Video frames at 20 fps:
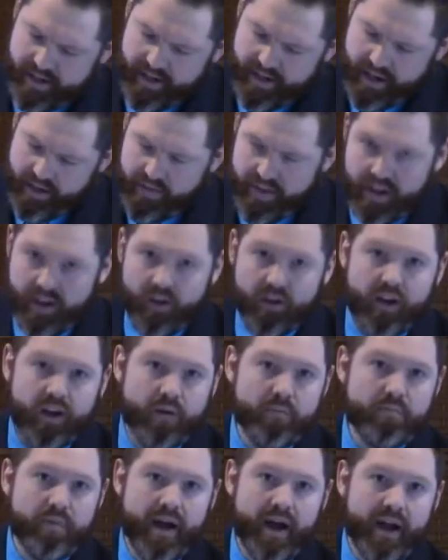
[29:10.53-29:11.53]
and then I'll
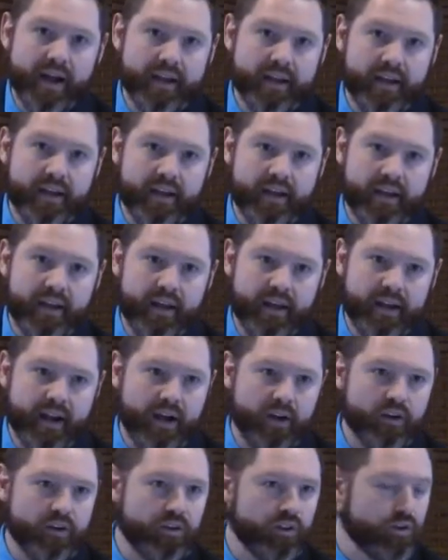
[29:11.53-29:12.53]
come back and, and I'll
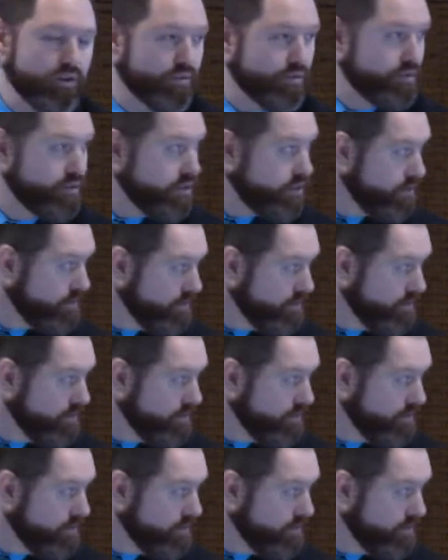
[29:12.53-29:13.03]
close.